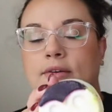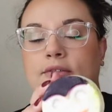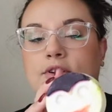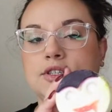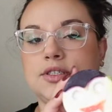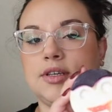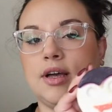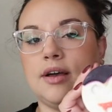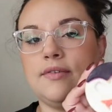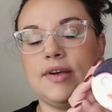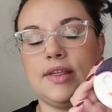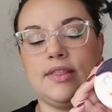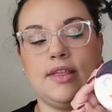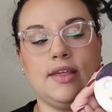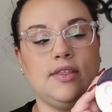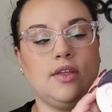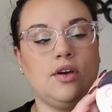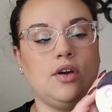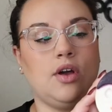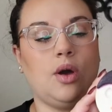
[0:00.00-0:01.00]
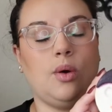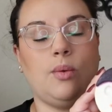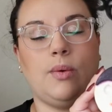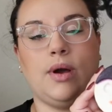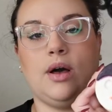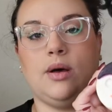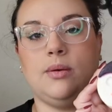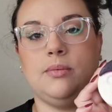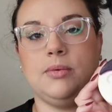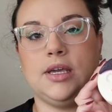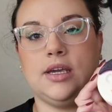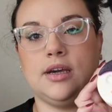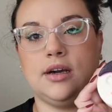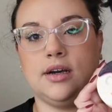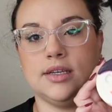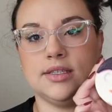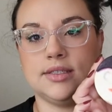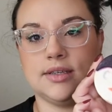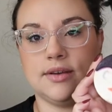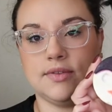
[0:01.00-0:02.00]
First off, I think they'll go well
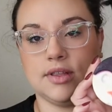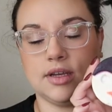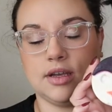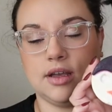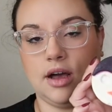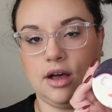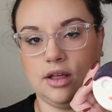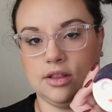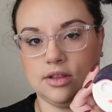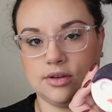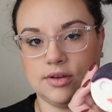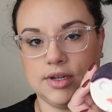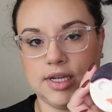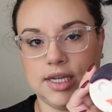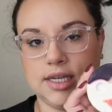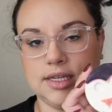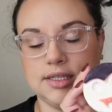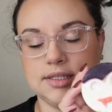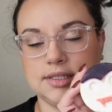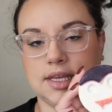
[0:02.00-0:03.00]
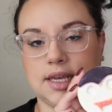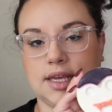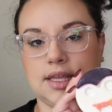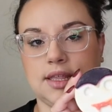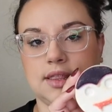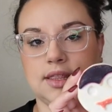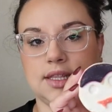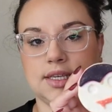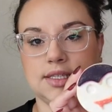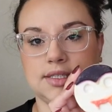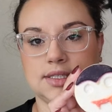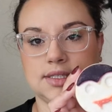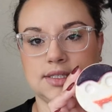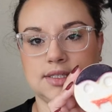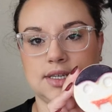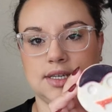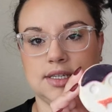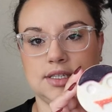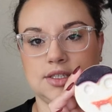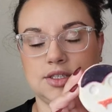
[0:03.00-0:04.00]
because of the colorings. Like this
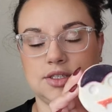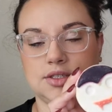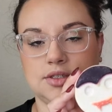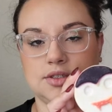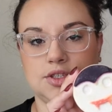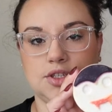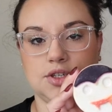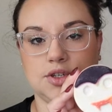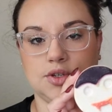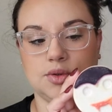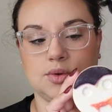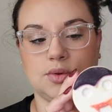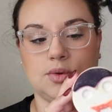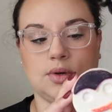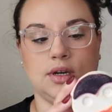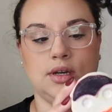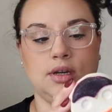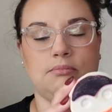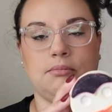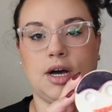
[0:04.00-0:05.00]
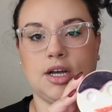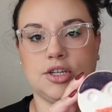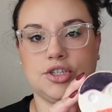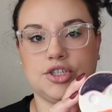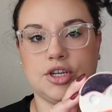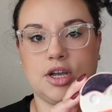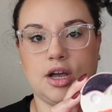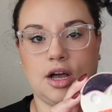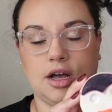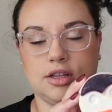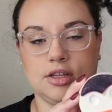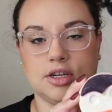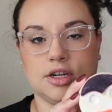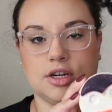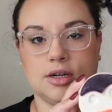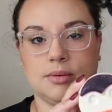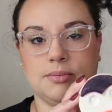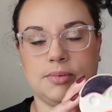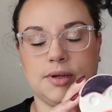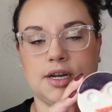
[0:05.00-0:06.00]
isn't too much
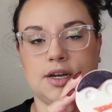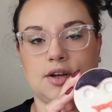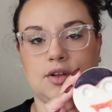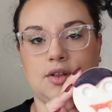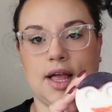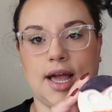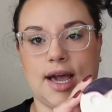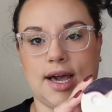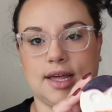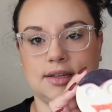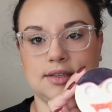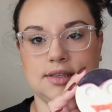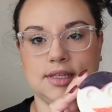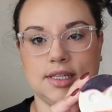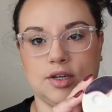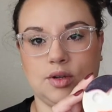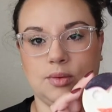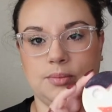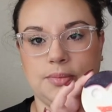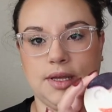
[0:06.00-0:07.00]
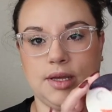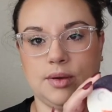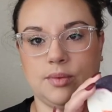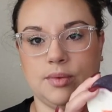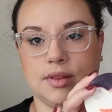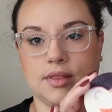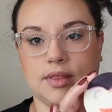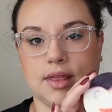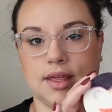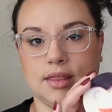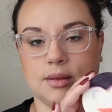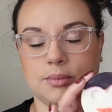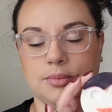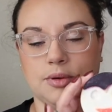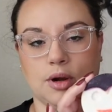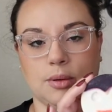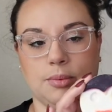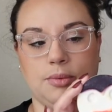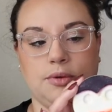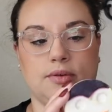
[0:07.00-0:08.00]
color, but it'll add a little bit with like the
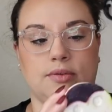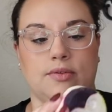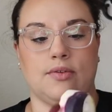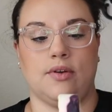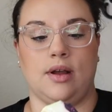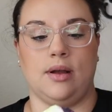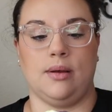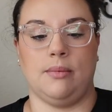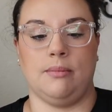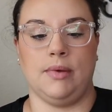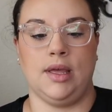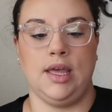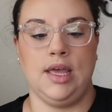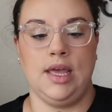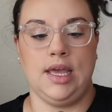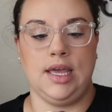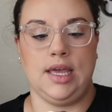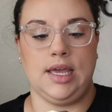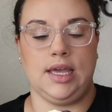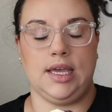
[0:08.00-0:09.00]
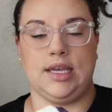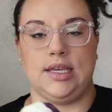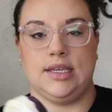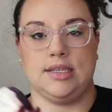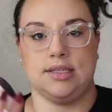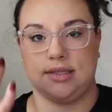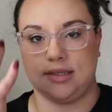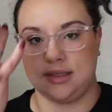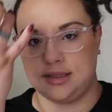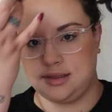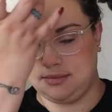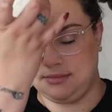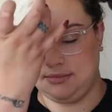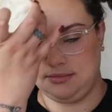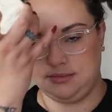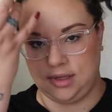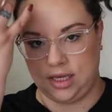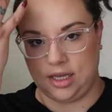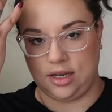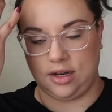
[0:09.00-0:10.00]
purple from his,
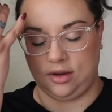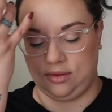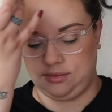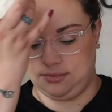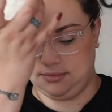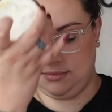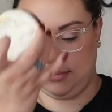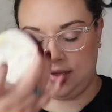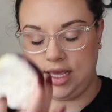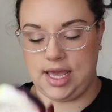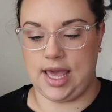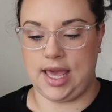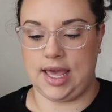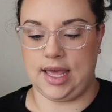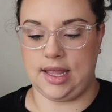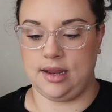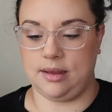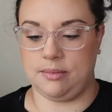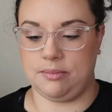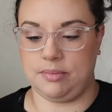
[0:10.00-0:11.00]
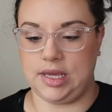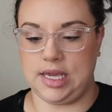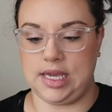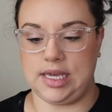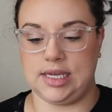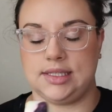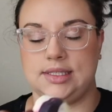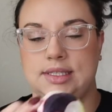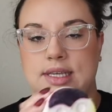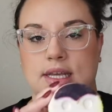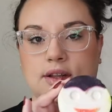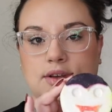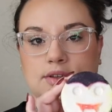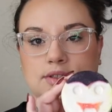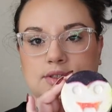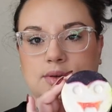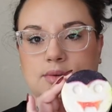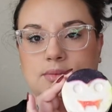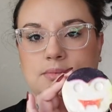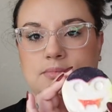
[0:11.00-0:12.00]
you know, headpiece and
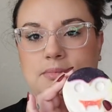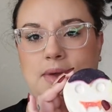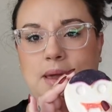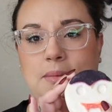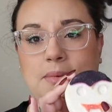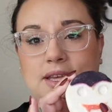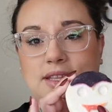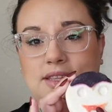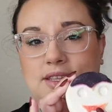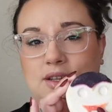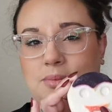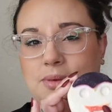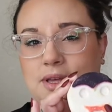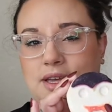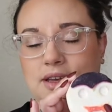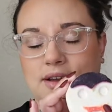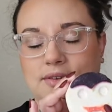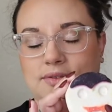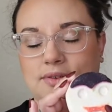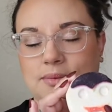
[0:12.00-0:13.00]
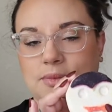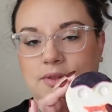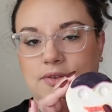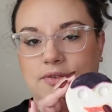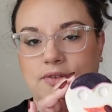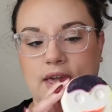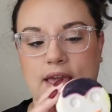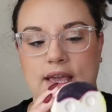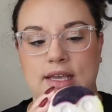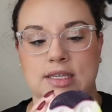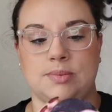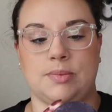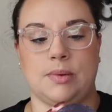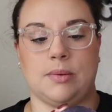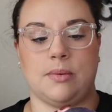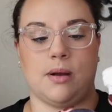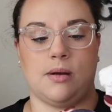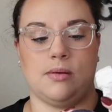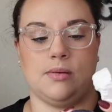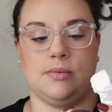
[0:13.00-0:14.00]
also maybe a little bit from the things,
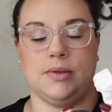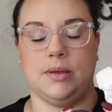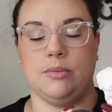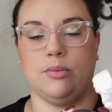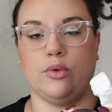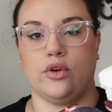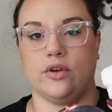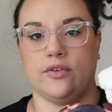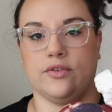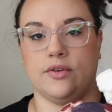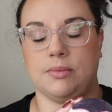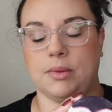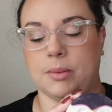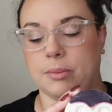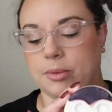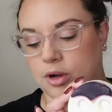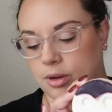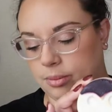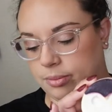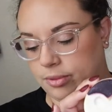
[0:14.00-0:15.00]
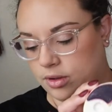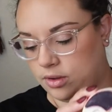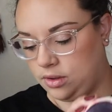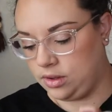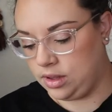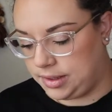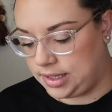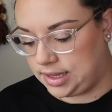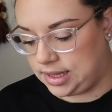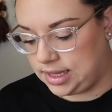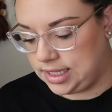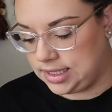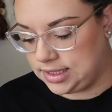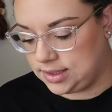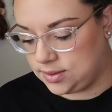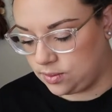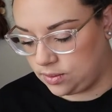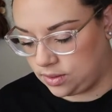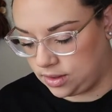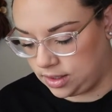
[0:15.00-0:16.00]
but probably more from the purple. But
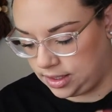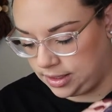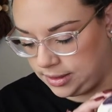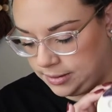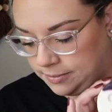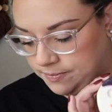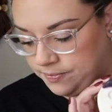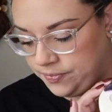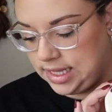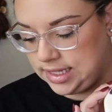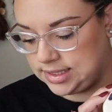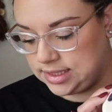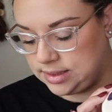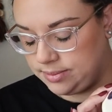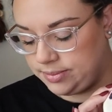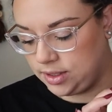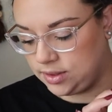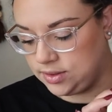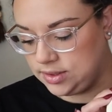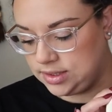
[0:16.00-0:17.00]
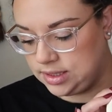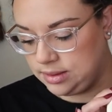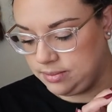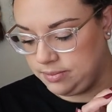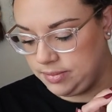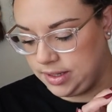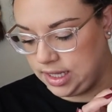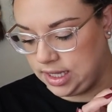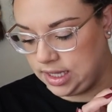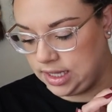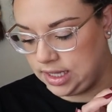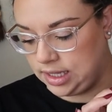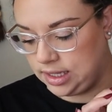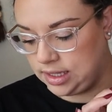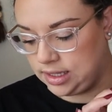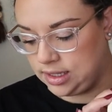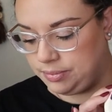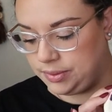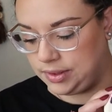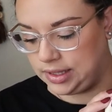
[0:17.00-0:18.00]
this one is supposed to
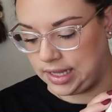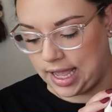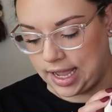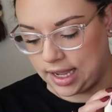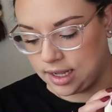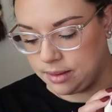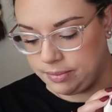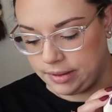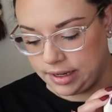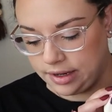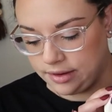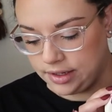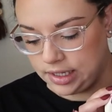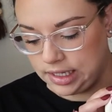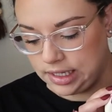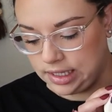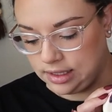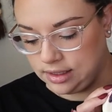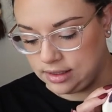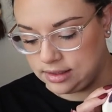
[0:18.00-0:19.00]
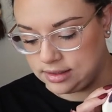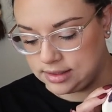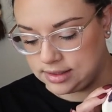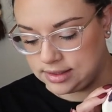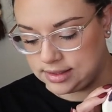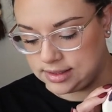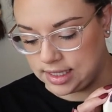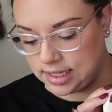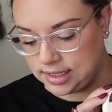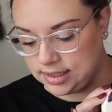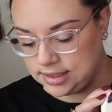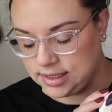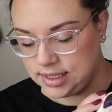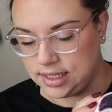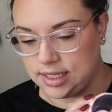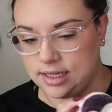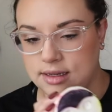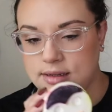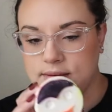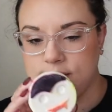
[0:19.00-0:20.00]
be blackberry
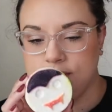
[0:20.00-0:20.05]
scented.